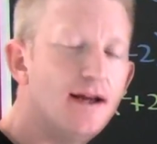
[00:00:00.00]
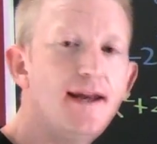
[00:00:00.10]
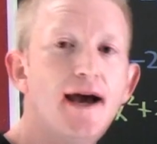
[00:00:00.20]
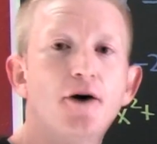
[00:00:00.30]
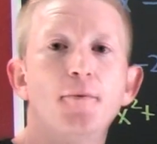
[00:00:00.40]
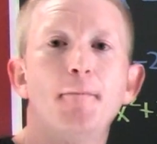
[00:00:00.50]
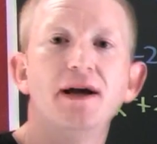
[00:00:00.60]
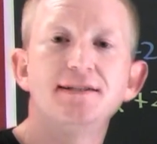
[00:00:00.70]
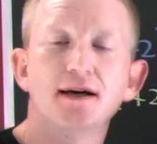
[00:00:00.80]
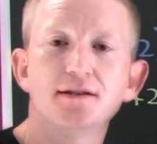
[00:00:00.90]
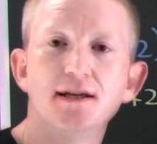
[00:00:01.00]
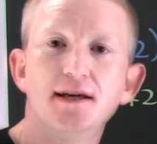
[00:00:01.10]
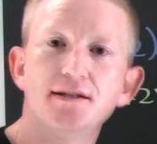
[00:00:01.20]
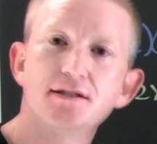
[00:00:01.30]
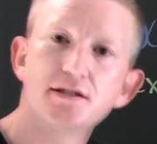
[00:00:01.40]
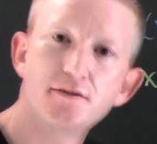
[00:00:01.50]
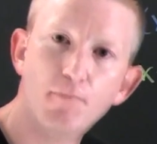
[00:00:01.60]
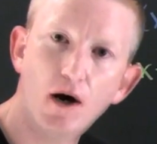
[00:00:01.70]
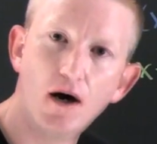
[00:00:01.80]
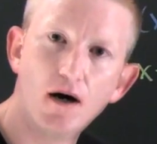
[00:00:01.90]
Now, my delta is
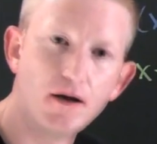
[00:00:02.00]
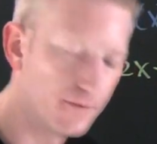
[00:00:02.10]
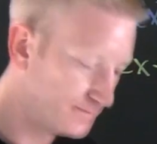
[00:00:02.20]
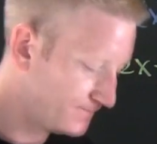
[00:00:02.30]
small.